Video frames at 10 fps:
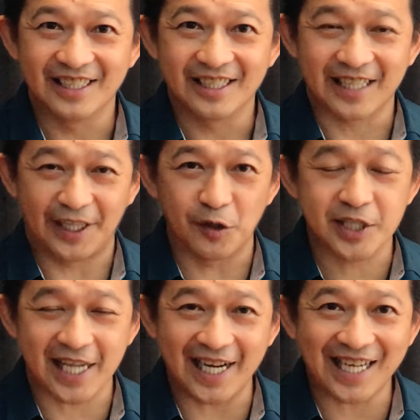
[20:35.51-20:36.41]
can you
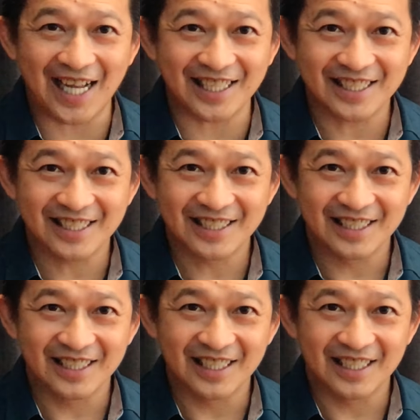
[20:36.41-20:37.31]
say that
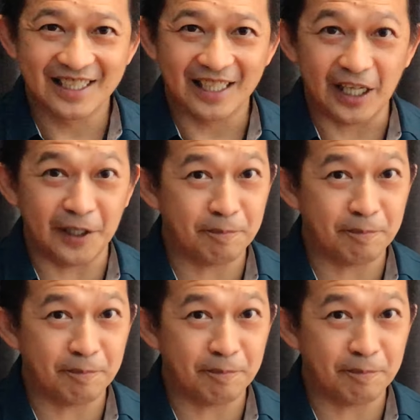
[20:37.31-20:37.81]
in